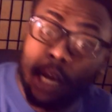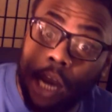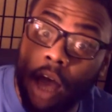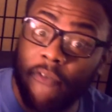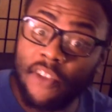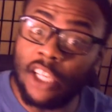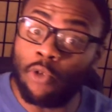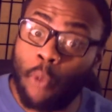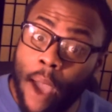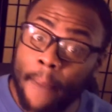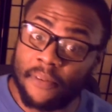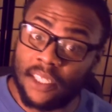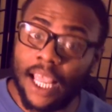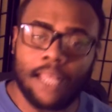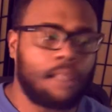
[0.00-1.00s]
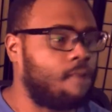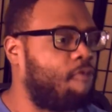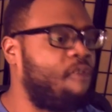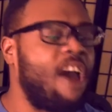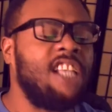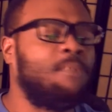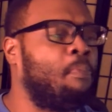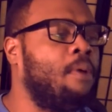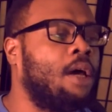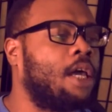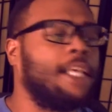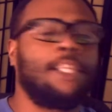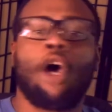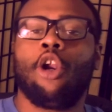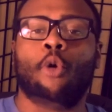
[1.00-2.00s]
love this website.
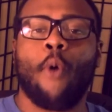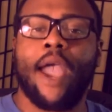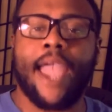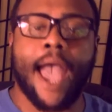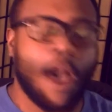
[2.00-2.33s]
Facebook is on the way